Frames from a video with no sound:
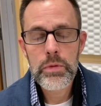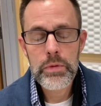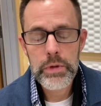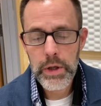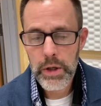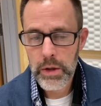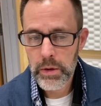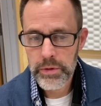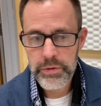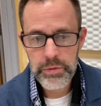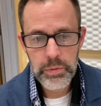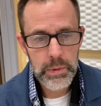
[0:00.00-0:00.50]

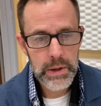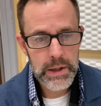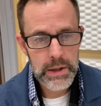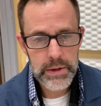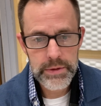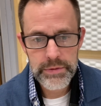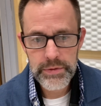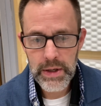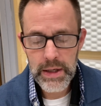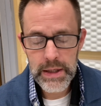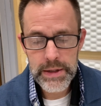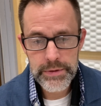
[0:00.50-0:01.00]
know as well
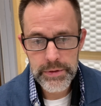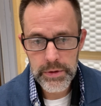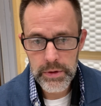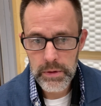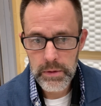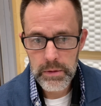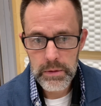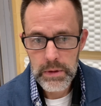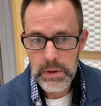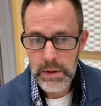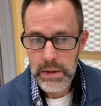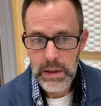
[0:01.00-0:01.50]
as I
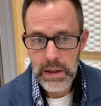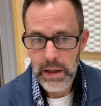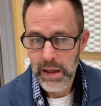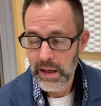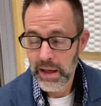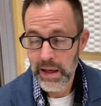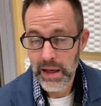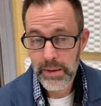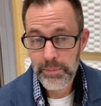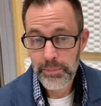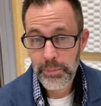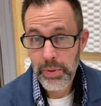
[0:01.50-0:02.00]
do,
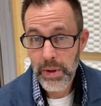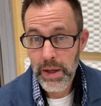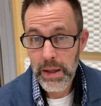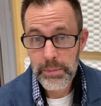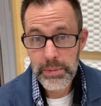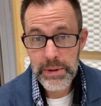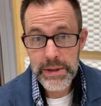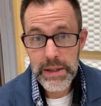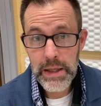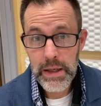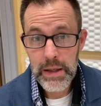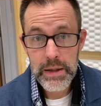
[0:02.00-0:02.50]
I'm
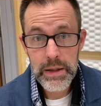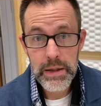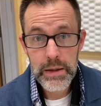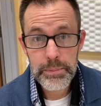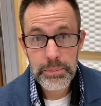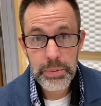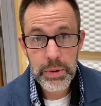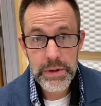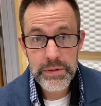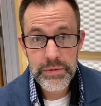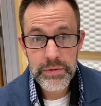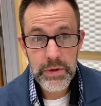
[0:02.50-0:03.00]
probably not going to
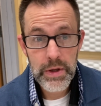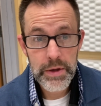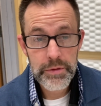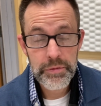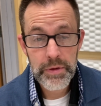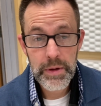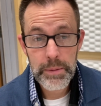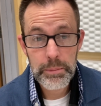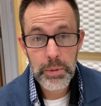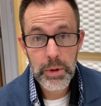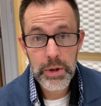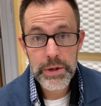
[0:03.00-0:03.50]
put stuff
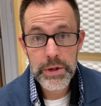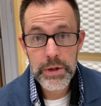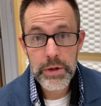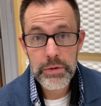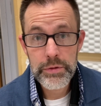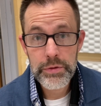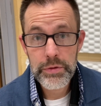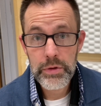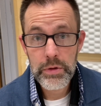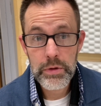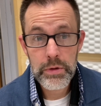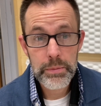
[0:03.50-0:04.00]
up on
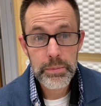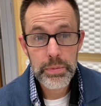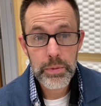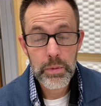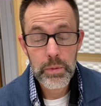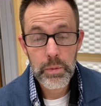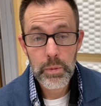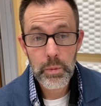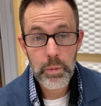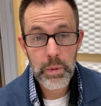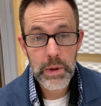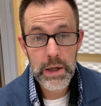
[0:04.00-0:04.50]
YouTube
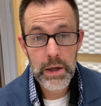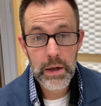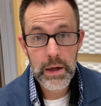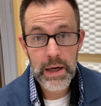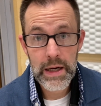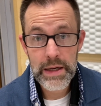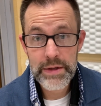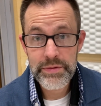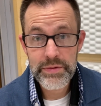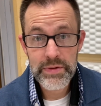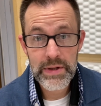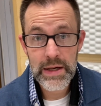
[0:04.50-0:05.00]
where
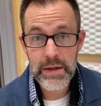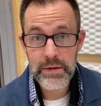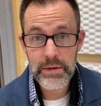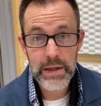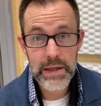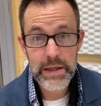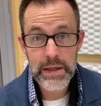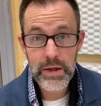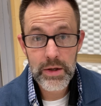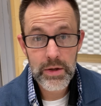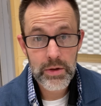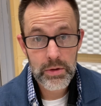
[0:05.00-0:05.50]
I sound
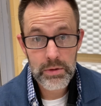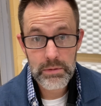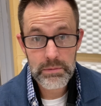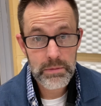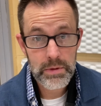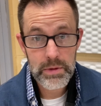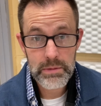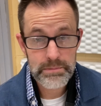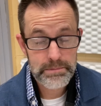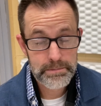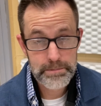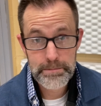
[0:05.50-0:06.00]
like
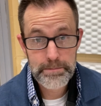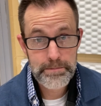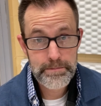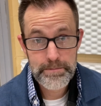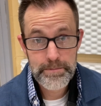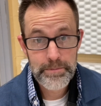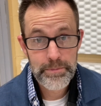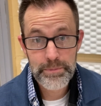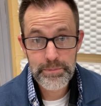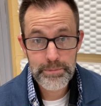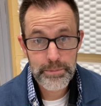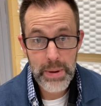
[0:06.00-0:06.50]

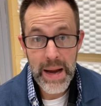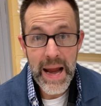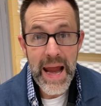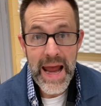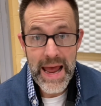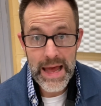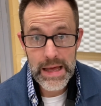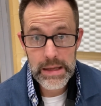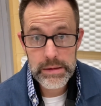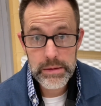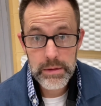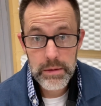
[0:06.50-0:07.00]

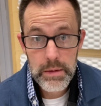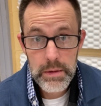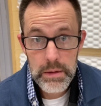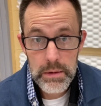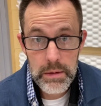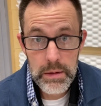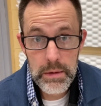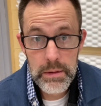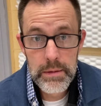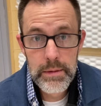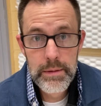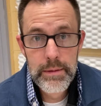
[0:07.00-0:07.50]
bad.
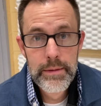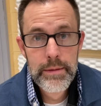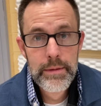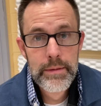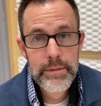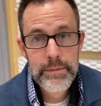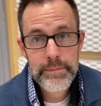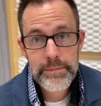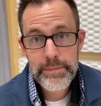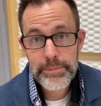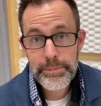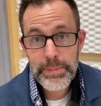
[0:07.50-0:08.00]

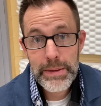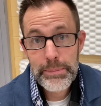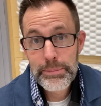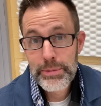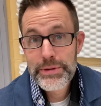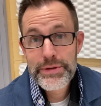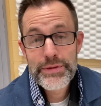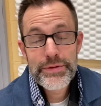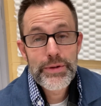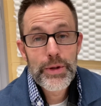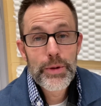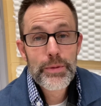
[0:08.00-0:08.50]
People
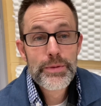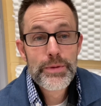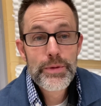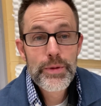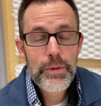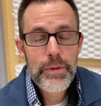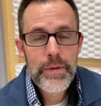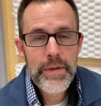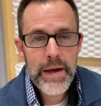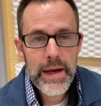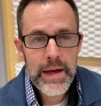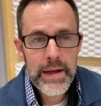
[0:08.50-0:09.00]
just don't
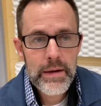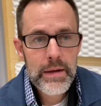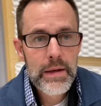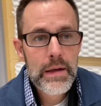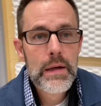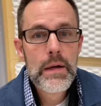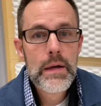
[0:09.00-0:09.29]
do that.